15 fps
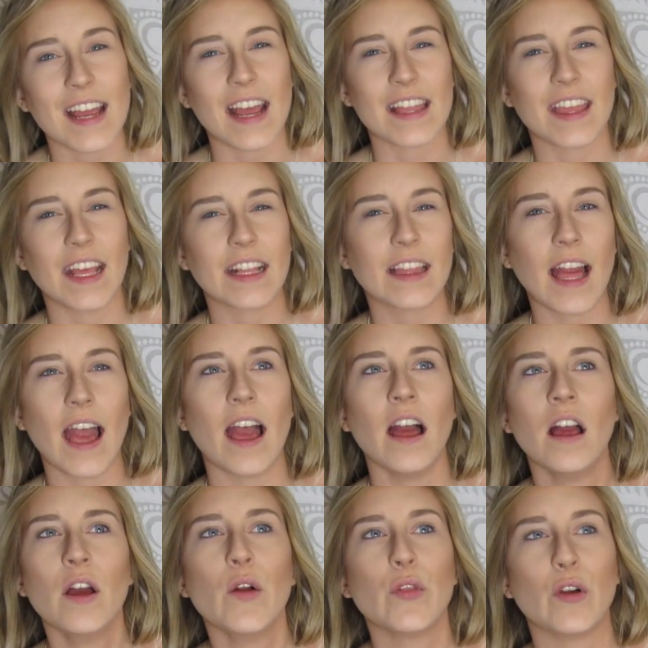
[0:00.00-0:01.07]
I think that
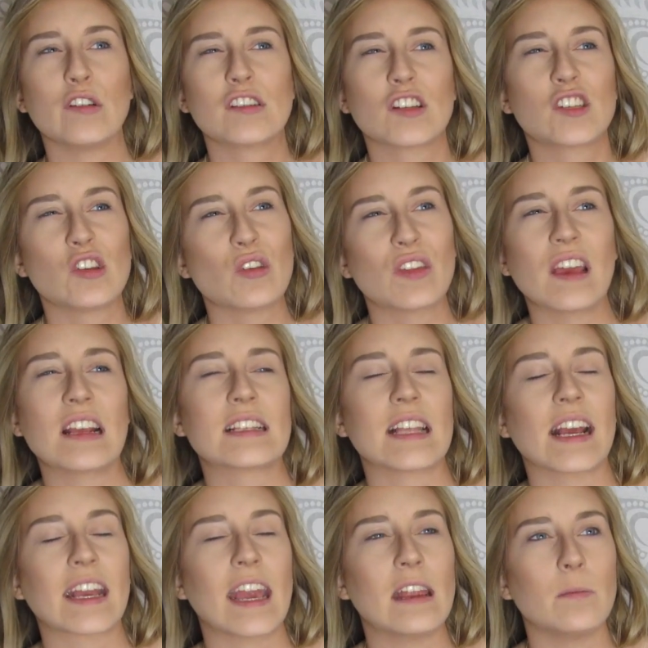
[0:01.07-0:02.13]
those are two things
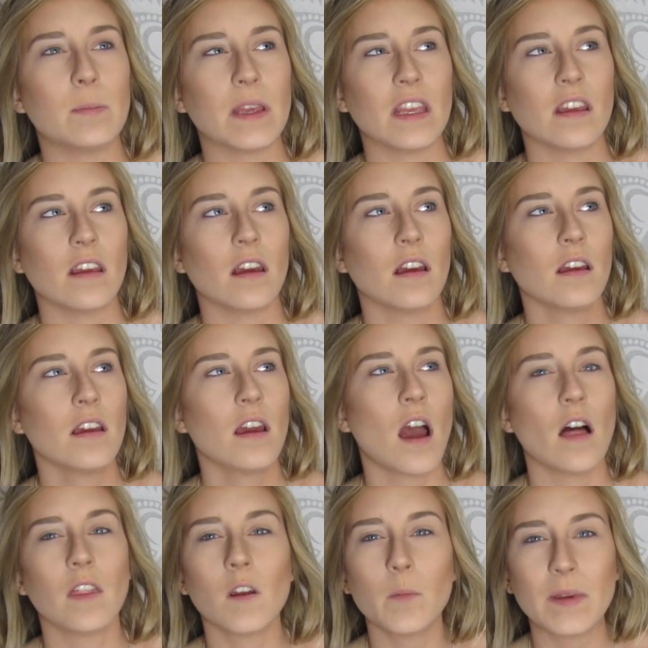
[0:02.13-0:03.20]
that can be
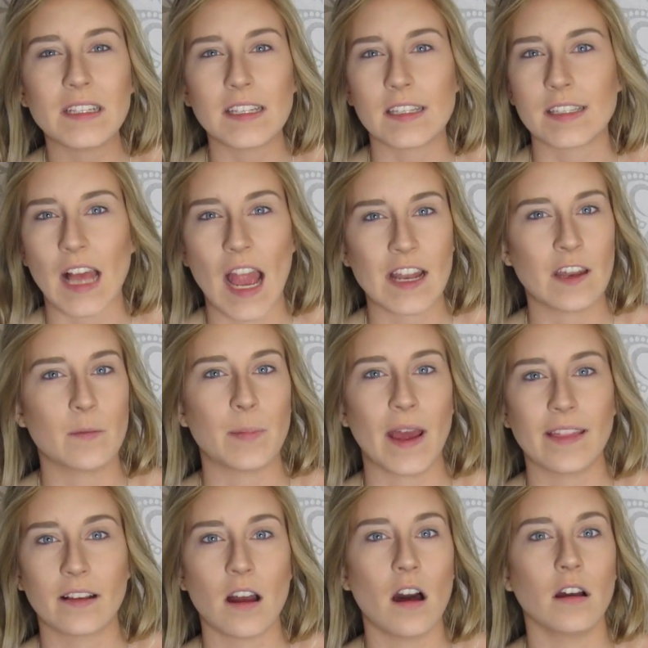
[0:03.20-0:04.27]
a little bit decided
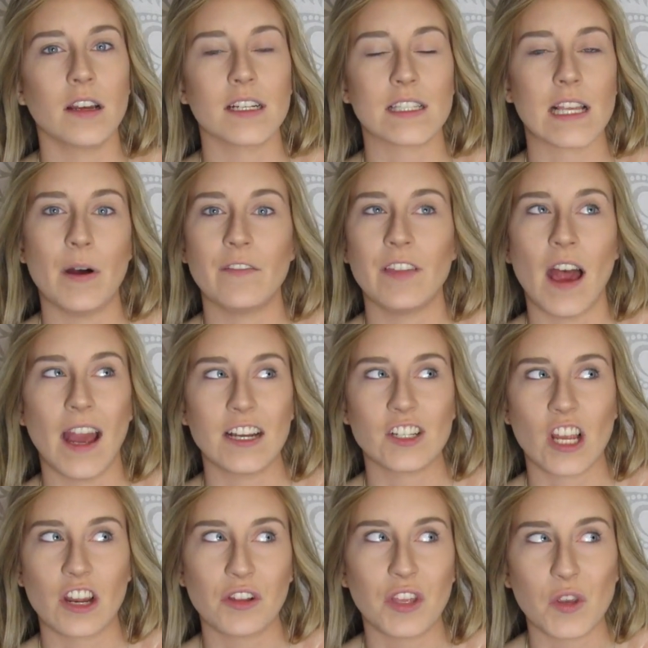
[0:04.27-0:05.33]
by the colors of the
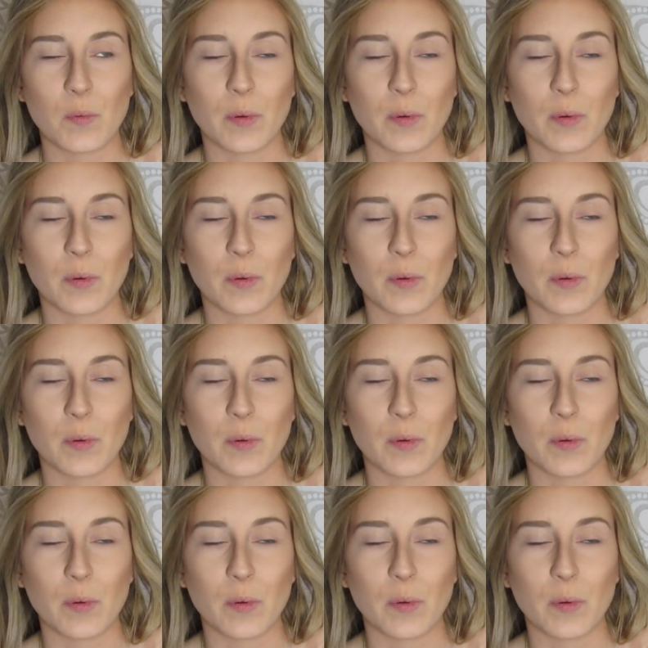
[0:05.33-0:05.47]
eyeshadow that